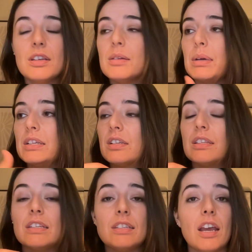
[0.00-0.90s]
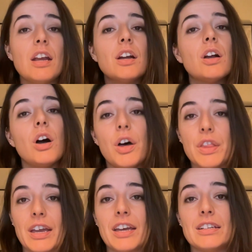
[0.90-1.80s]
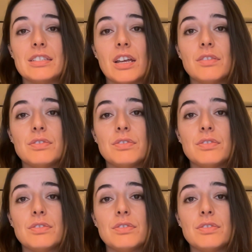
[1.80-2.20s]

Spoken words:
based on the tear, all that kind of stuff.